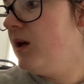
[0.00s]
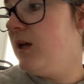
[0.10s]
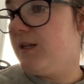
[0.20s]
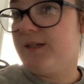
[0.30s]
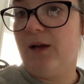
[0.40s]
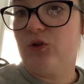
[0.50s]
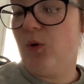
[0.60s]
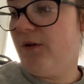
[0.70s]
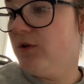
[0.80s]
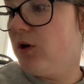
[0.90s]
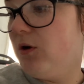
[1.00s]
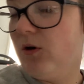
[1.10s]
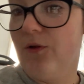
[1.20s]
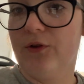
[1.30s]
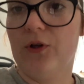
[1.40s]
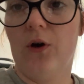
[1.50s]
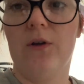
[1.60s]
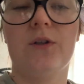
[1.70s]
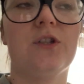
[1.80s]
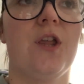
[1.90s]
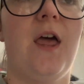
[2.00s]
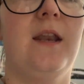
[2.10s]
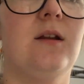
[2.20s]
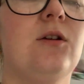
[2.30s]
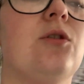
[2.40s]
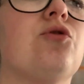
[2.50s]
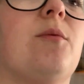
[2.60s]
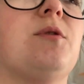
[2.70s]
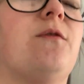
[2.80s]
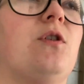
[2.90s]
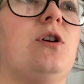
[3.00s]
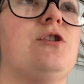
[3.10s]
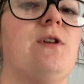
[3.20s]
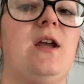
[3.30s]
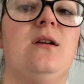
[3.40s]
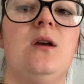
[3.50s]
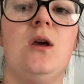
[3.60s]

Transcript: It's now 12 o'clock on the dot. So then dropped her for a nursery,